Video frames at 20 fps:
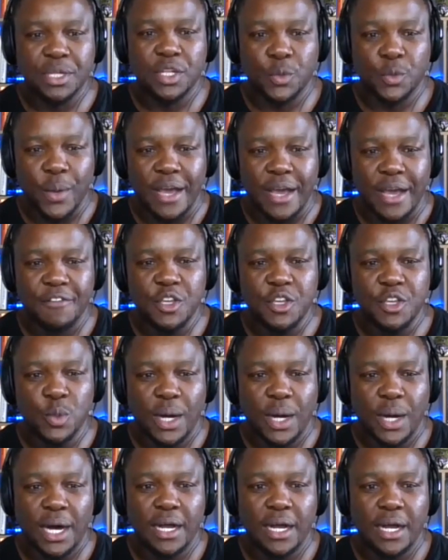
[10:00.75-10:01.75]
build wherever you
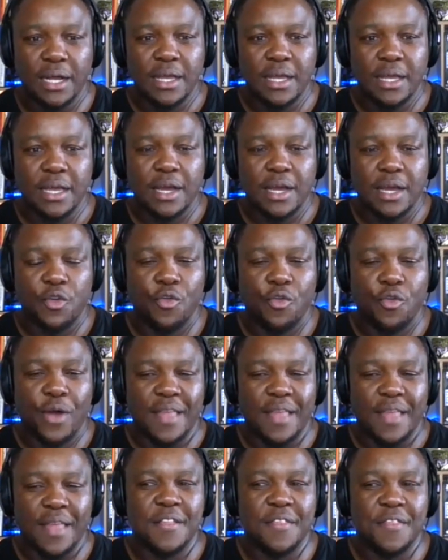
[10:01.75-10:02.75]
are,
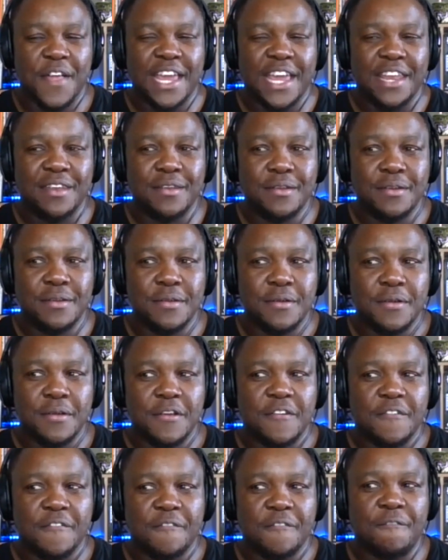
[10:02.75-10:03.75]
rather than
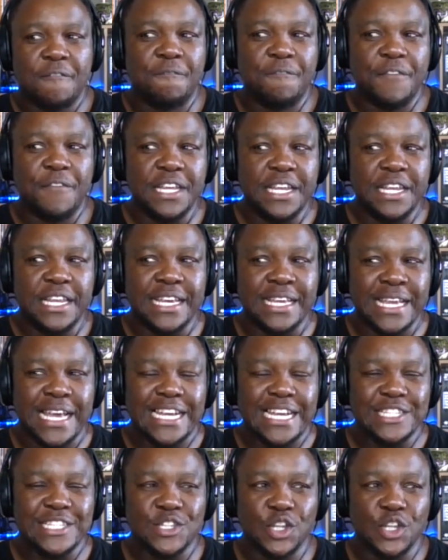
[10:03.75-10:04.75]
feeling
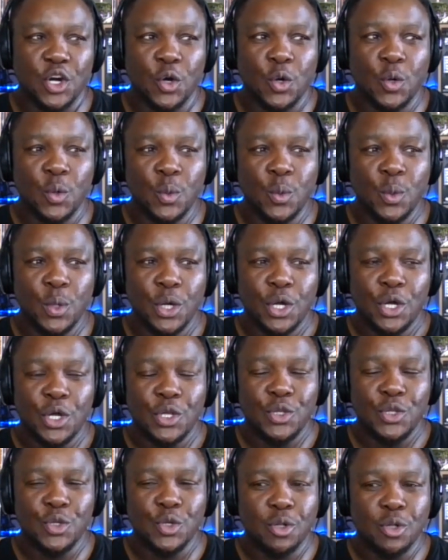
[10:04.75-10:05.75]
as though
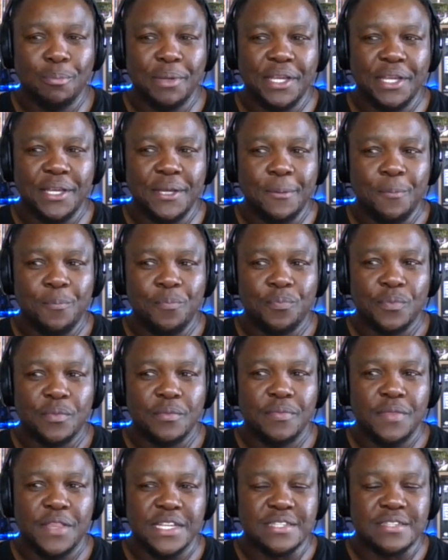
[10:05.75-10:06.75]
you'll be
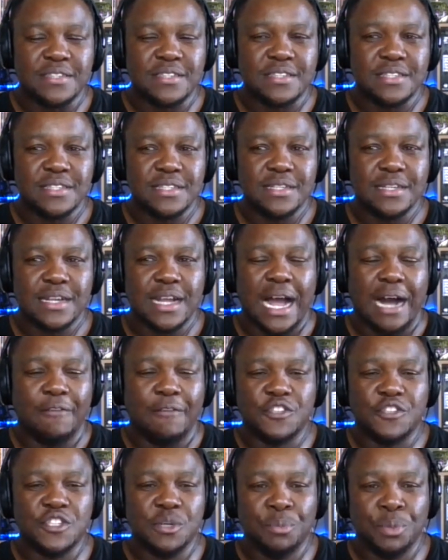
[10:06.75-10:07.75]
this
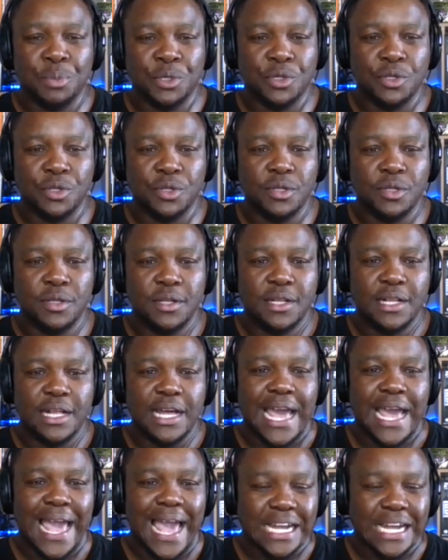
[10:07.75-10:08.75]
comfortable
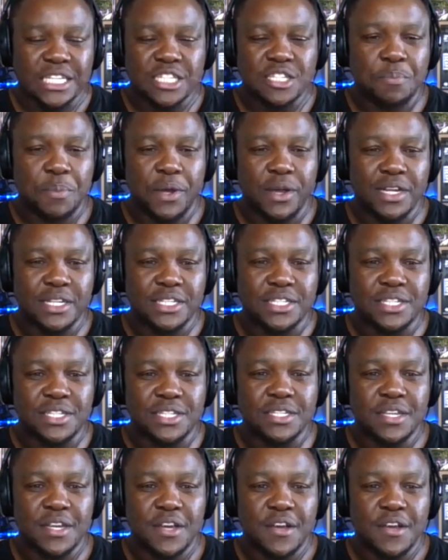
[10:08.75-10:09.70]
expert